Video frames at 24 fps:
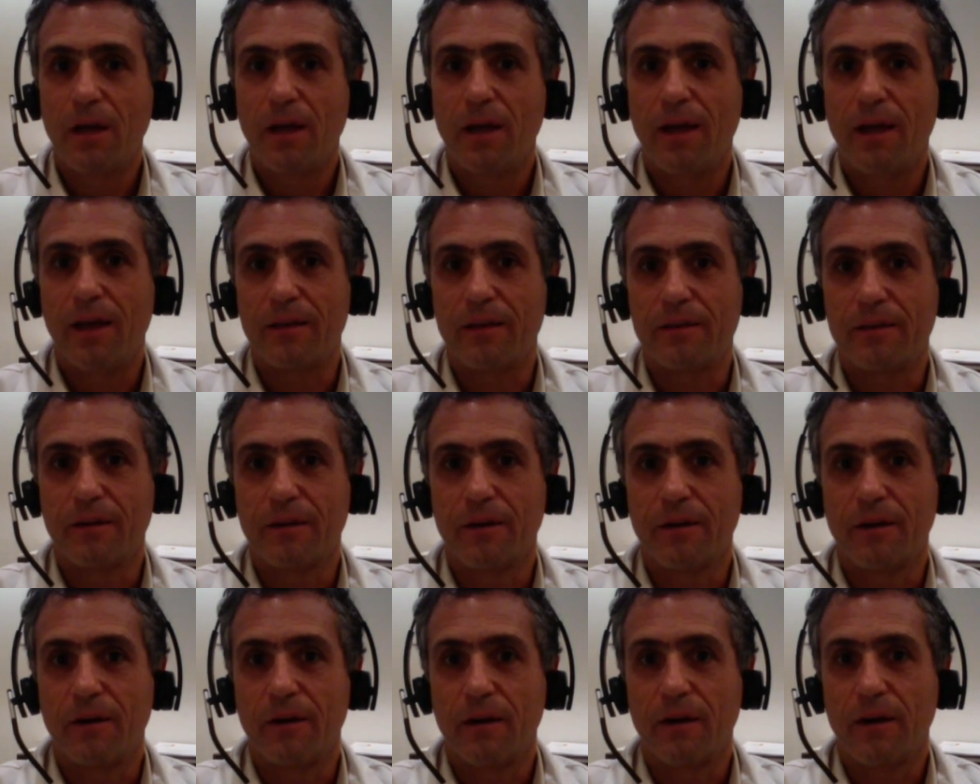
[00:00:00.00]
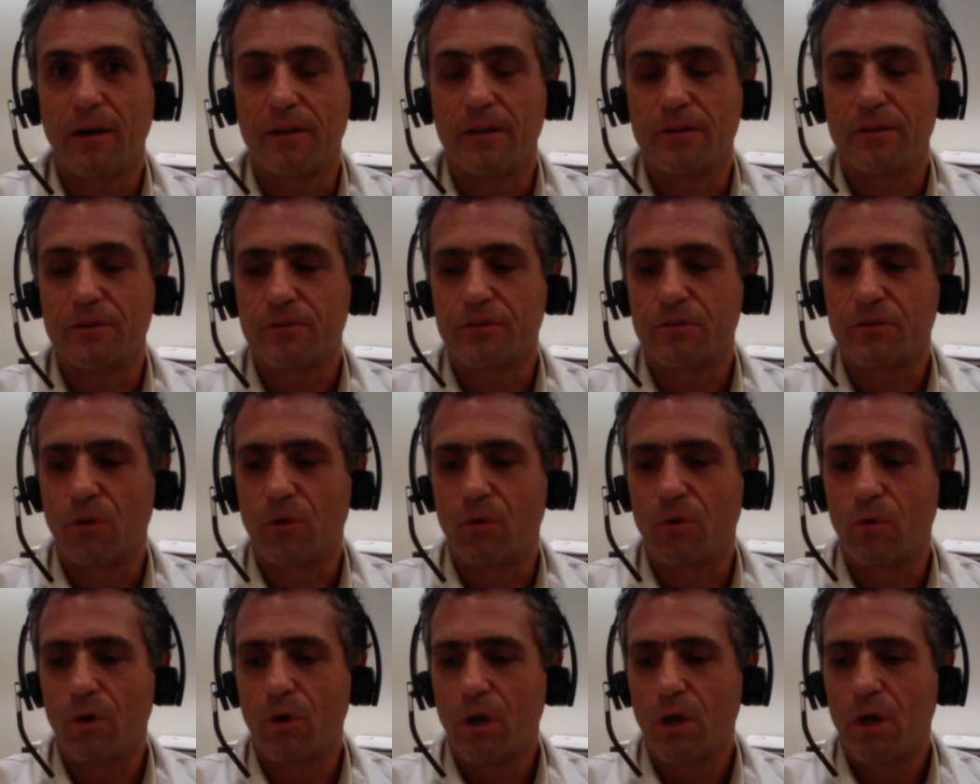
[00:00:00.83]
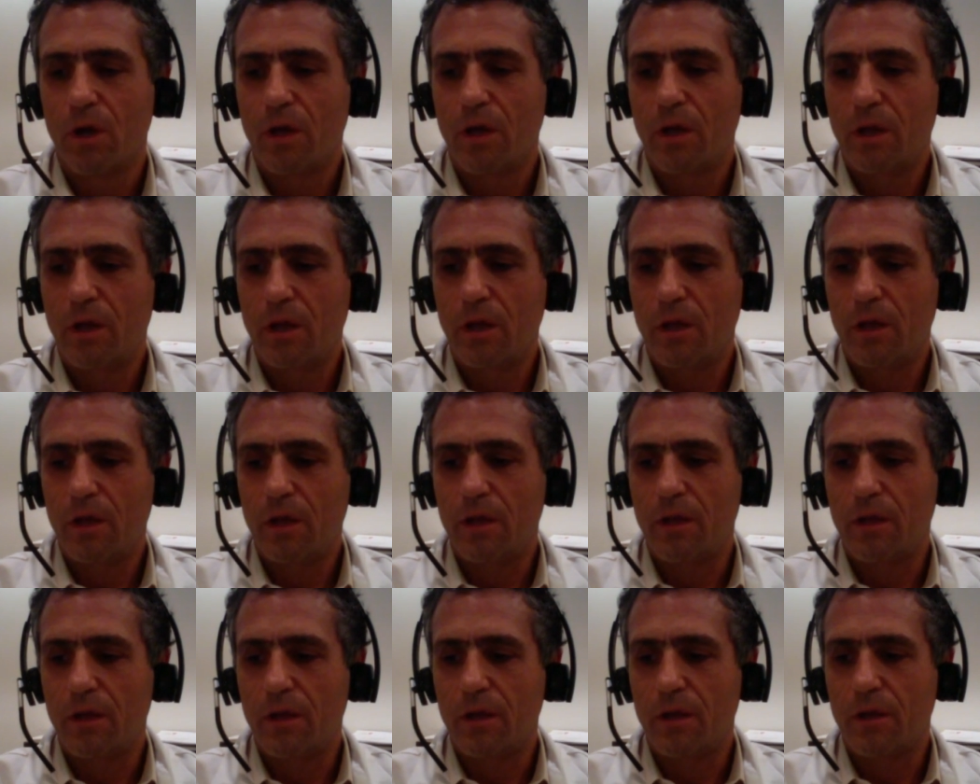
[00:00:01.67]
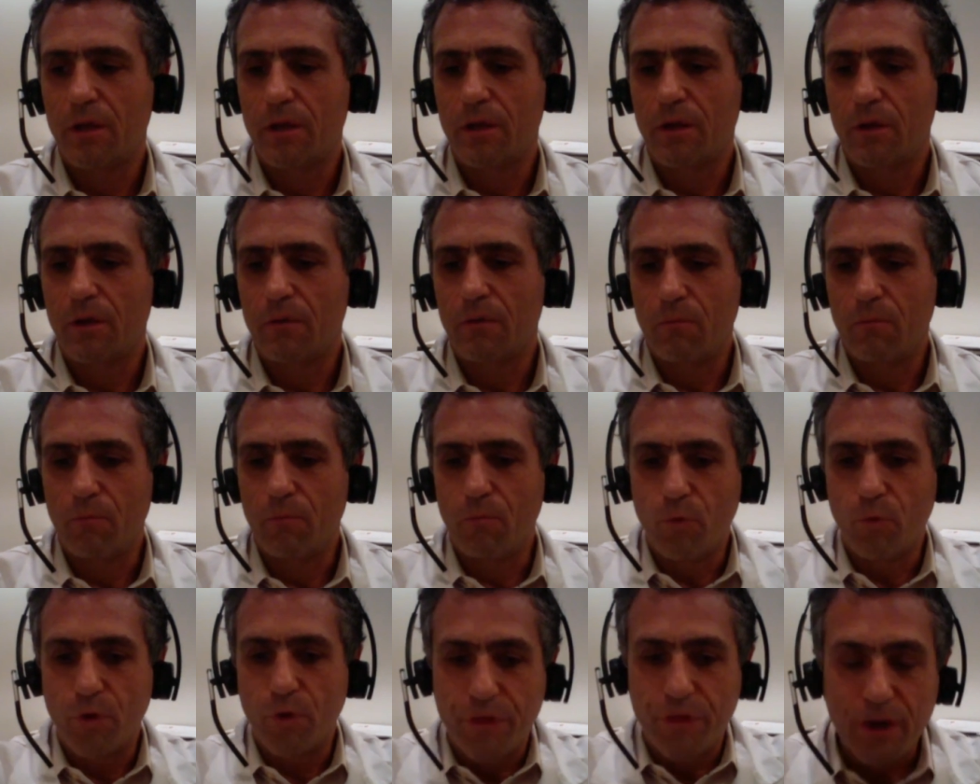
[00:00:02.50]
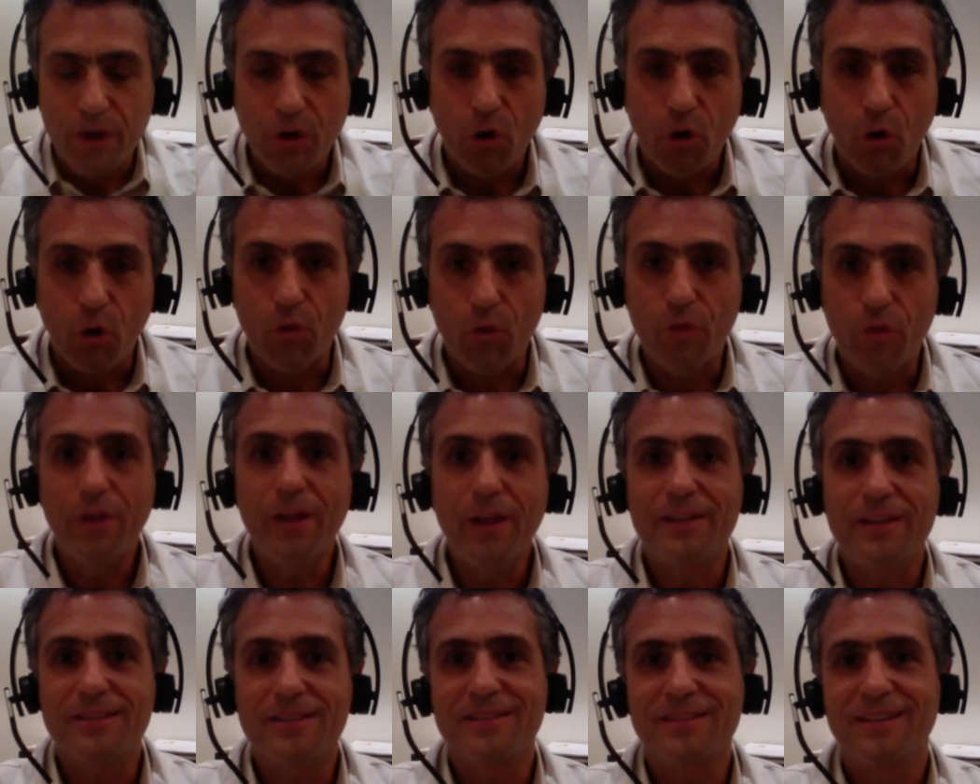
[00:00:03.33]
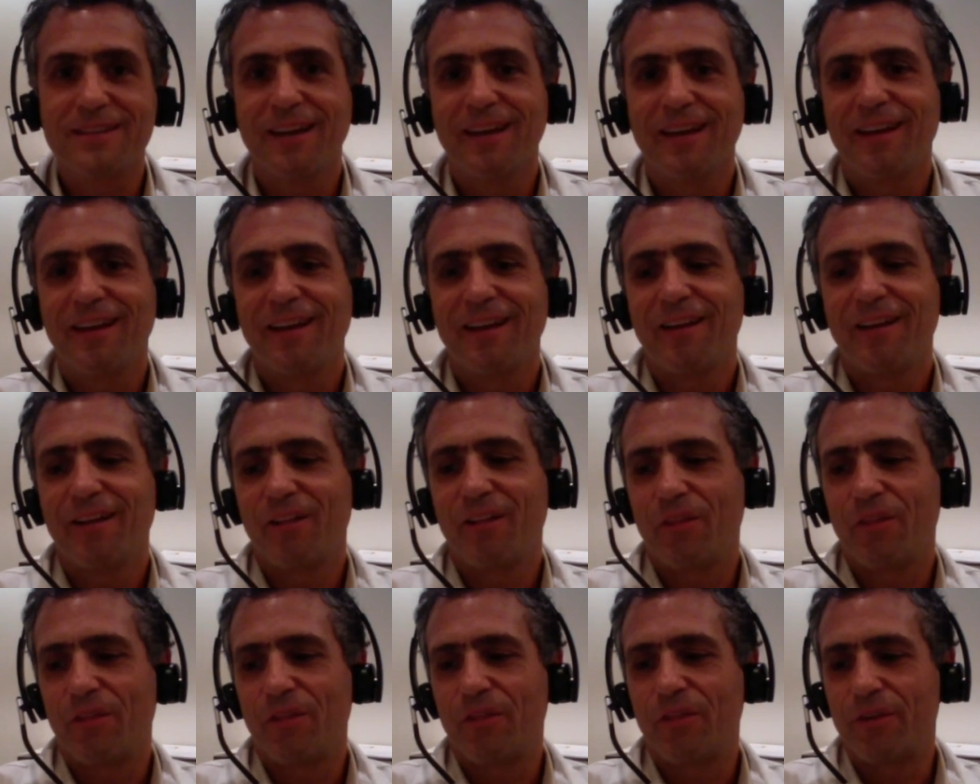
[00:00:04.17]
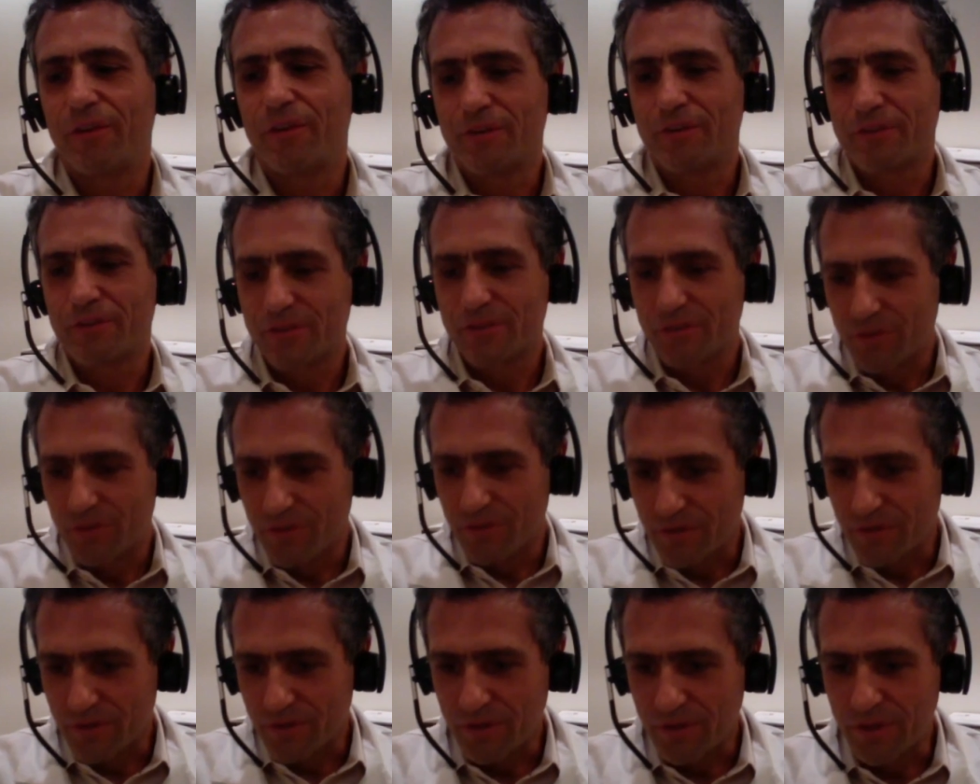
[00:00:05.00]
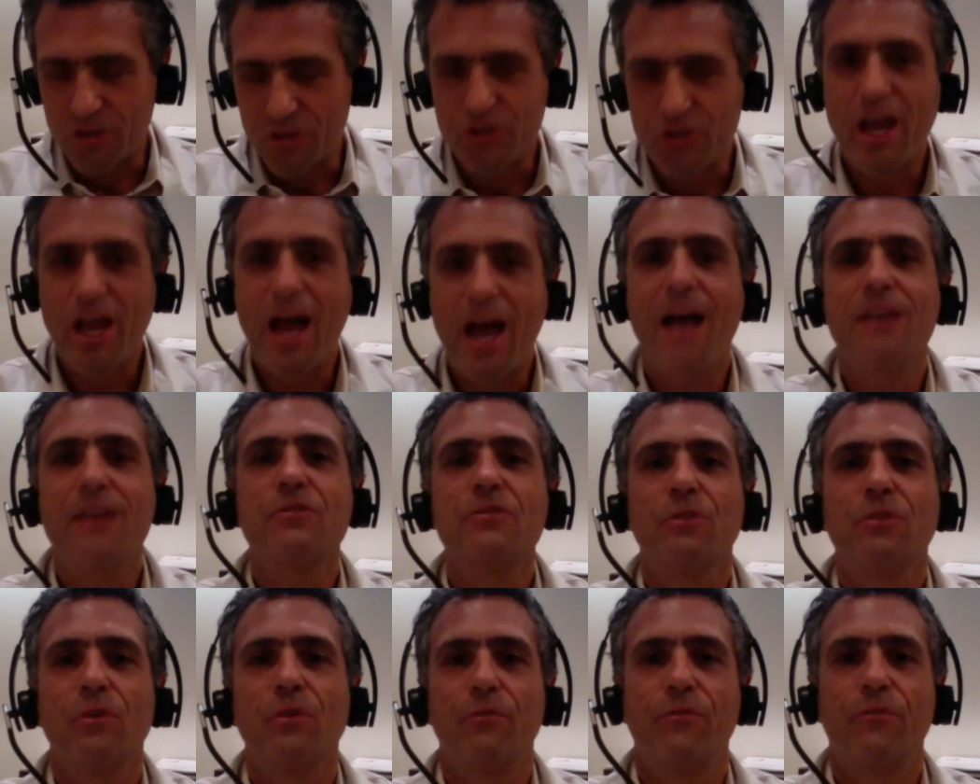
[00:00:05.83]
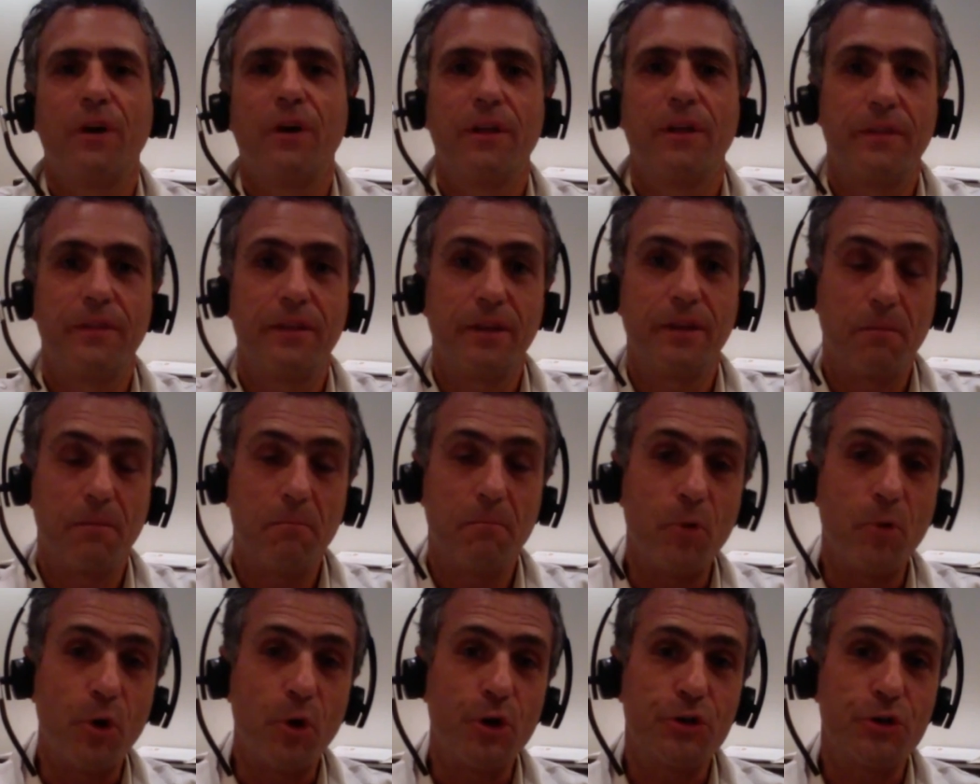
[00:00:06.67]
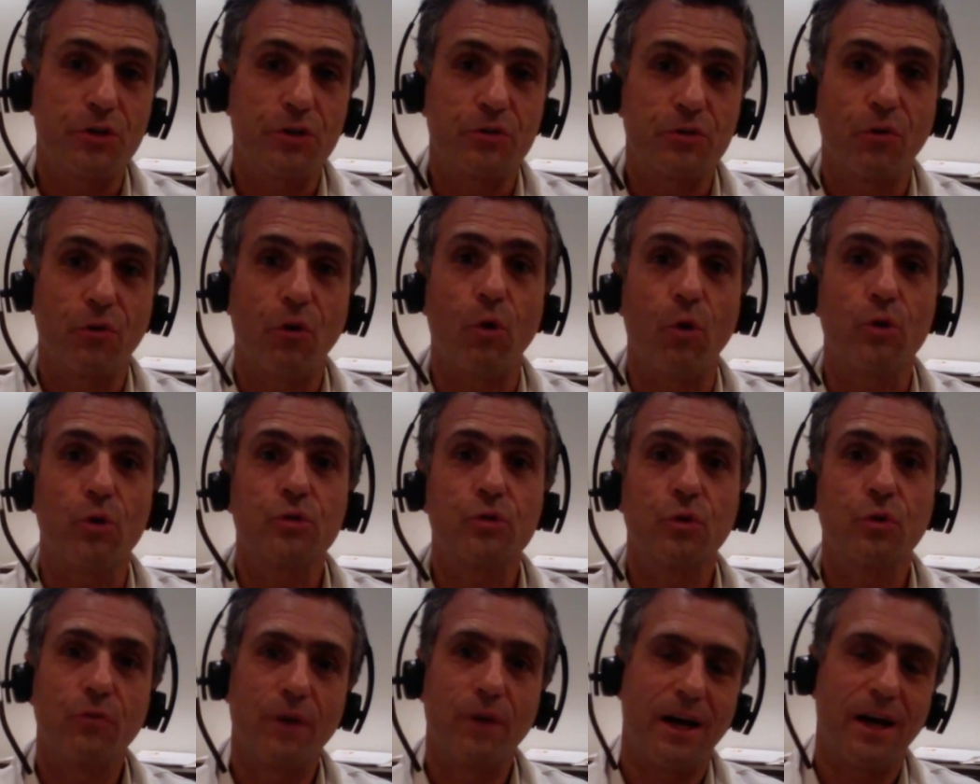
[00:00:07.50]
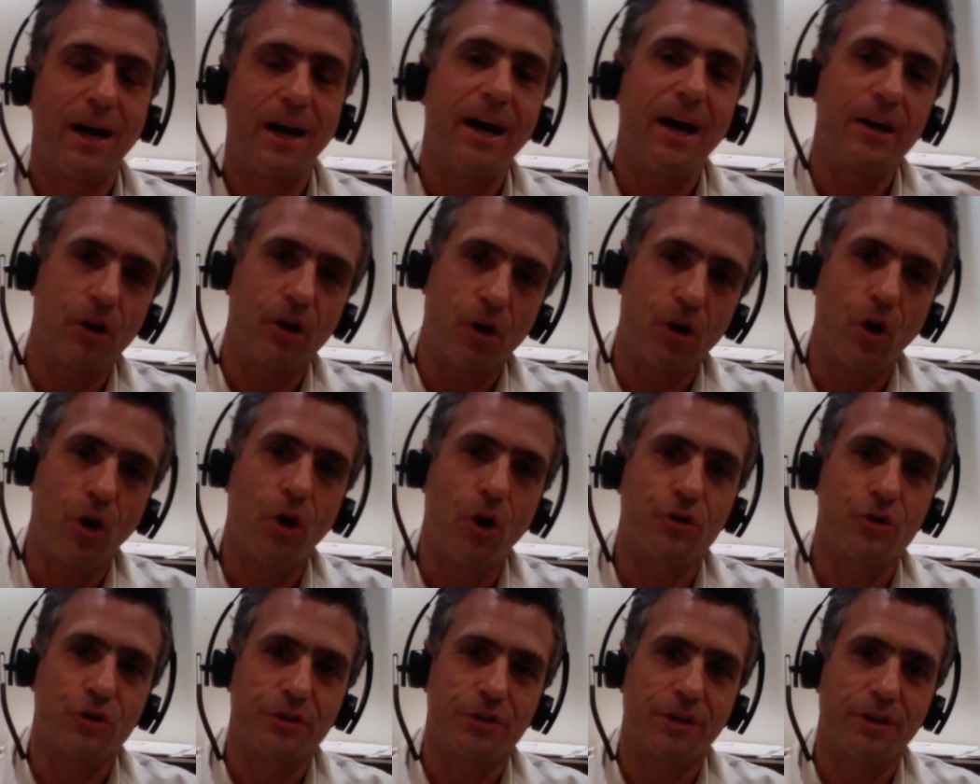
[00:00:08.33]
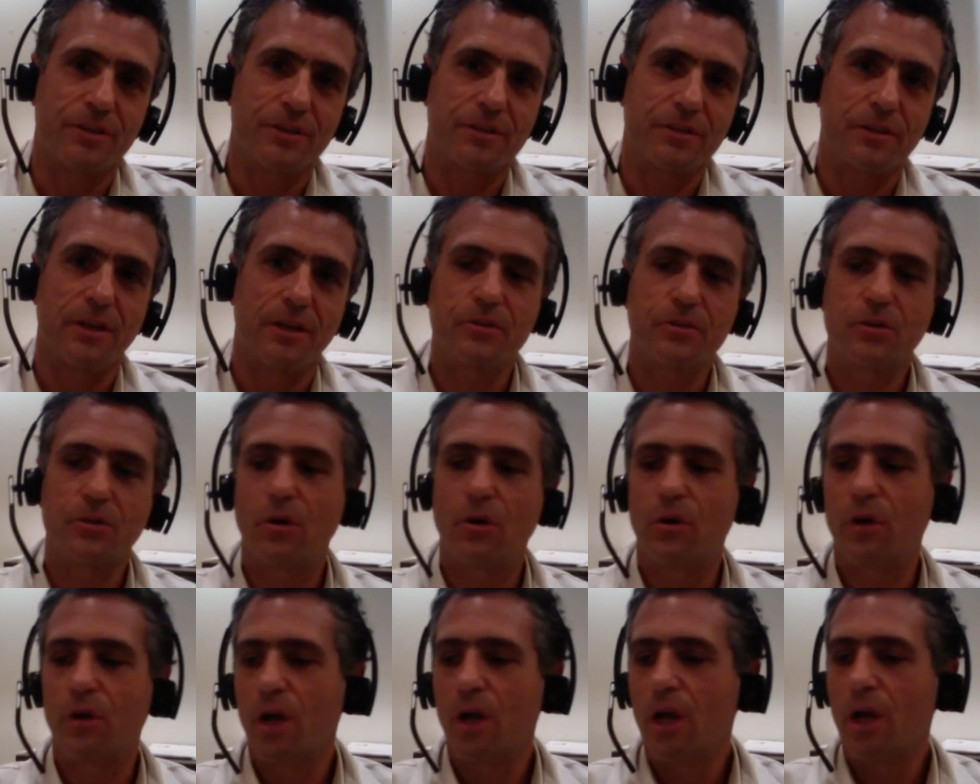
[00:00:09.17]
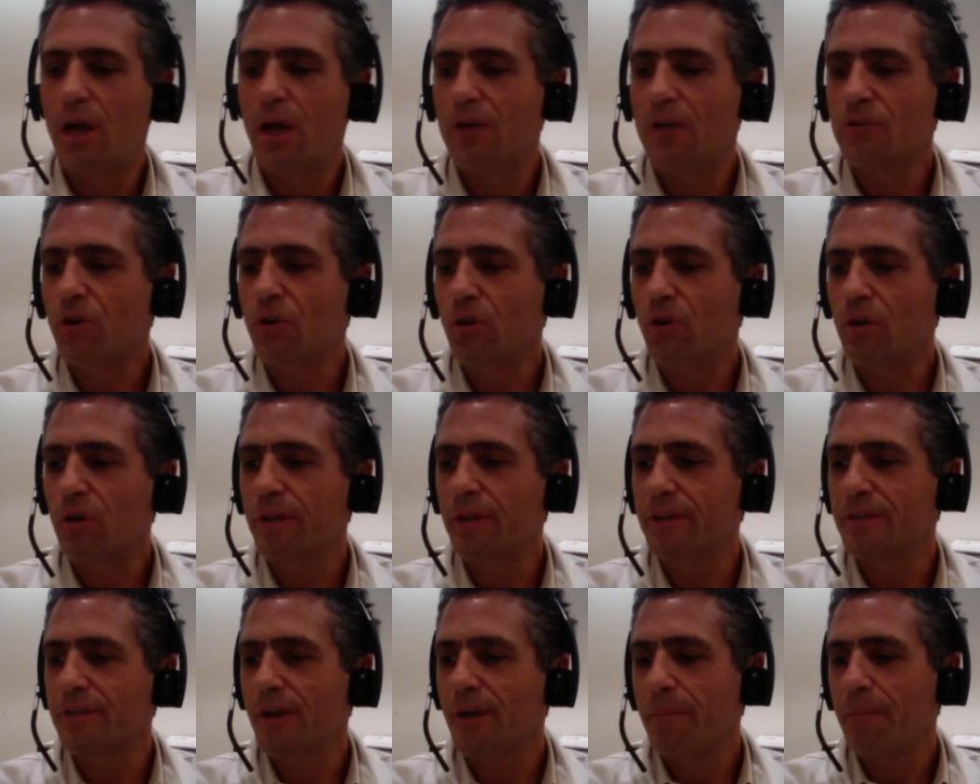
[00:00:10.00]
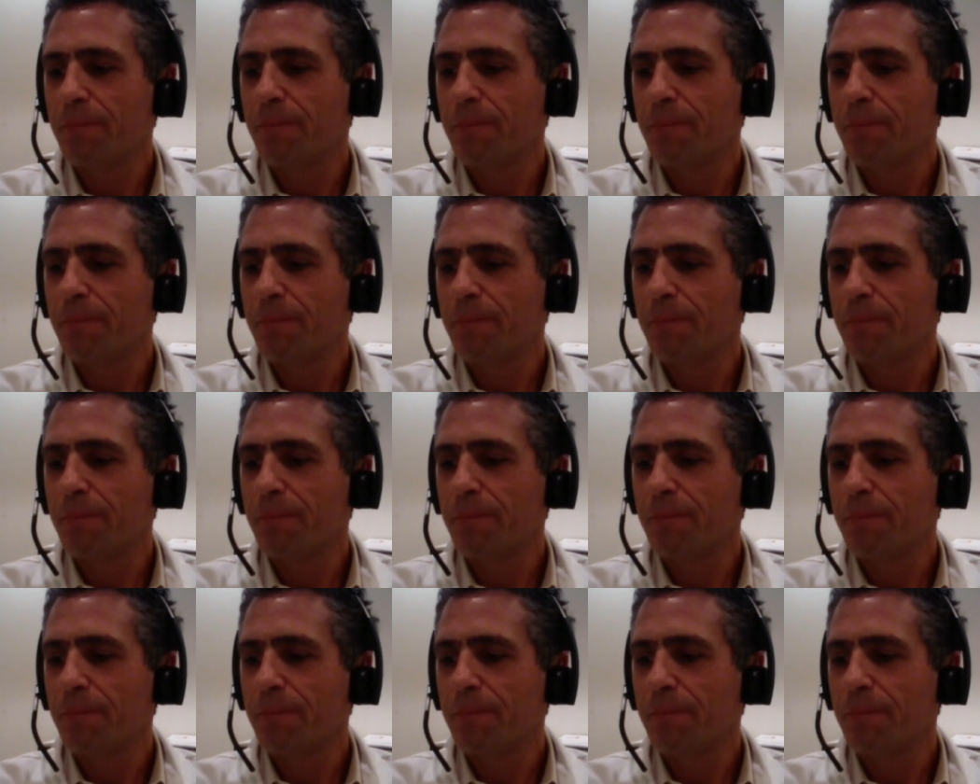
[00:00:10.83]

And so within all this, there's the chance of the emergence also of a higher consciousness. Let's call this